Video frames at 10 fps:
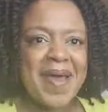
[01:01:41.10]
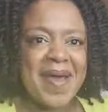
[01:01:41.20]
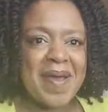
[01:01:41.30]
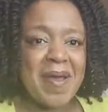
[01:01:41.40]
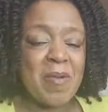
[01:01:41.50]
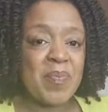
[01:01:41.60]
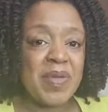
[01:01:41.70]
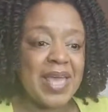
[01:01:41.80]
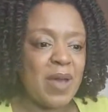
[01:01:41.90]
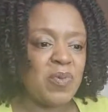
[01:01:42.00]
Um, but
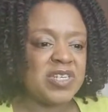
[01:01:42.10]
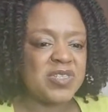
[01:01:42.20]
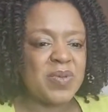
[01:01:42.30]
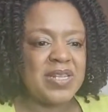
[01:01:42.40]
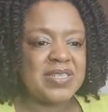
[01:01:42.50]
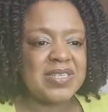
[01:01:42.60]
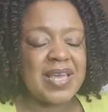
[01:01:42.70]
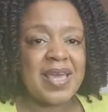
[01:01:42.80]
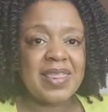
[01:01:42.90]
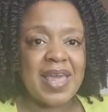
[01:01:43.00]
yeah, we just wanted to
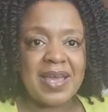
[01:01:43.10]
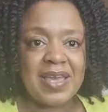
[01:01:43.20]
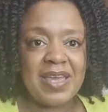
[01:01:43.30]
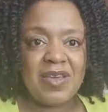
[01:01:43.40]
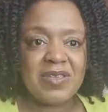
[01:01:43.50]
say thank you